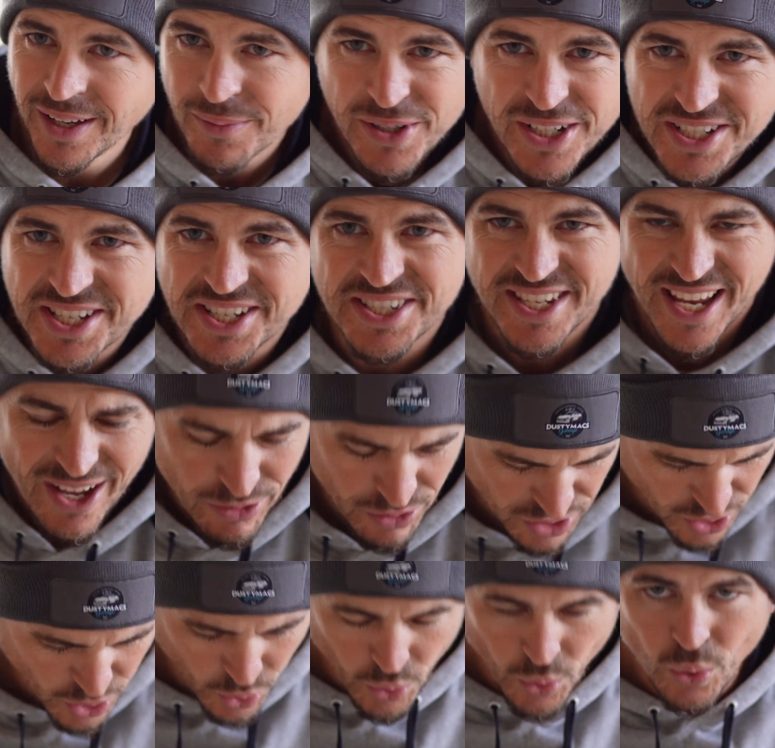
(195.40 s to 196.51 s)
Because it sounds
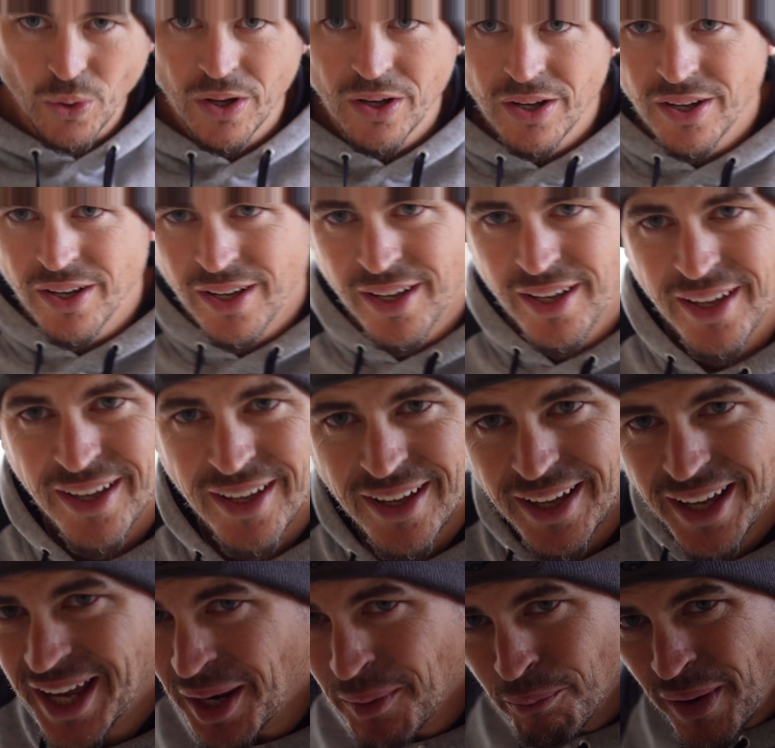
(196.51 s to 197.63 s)
cool in